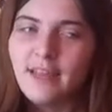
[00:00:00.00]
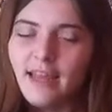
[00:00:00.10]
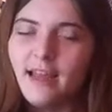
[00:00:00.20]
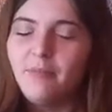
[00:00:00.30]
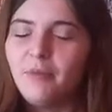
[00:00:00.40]

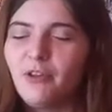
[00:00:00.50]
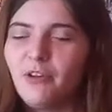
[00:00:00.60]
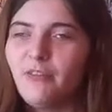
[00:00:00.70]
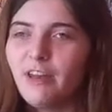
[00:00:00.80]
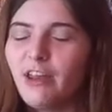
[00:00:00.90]
upload
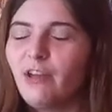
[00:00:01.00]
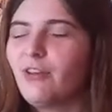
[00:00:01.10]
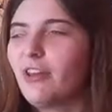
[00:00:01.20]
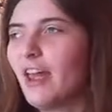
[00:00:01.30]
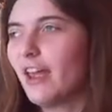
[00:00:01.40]
a video
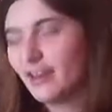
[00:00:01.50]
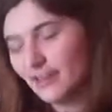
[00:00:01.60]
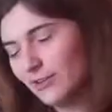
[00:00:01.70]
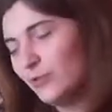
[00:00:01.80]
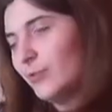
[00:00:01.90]
today
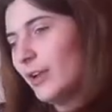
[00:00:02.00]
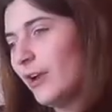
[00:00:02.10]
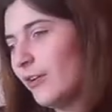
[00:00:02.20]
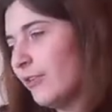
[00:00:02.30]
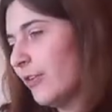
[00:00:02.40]
to
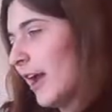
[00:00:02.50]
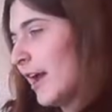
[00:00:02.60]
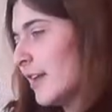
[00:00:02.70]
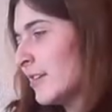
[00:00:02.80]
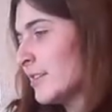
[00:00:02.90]
tell you
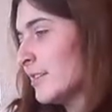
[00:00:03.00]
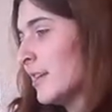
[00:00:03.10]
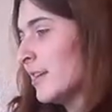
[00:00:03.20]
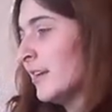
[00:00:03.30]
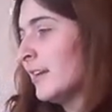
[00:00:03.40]
guys
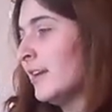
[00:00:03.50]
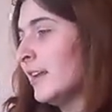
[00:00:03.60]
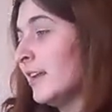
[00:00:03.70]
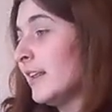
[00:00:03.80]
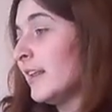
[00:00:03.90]

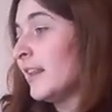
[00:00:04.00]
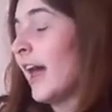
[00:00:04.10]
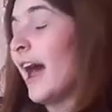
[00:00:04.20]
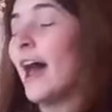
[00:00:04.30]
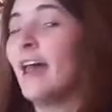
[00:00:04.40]

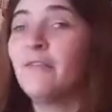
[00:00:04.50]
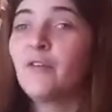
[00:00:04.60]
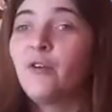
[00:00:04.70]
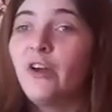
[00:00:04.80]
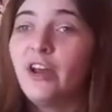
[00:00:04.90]
that I've
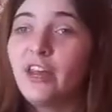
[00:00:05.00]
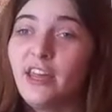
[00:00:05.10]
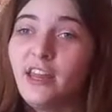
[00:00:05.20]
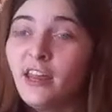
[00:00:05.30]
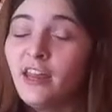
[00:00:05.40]

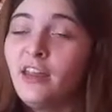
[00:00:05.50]
created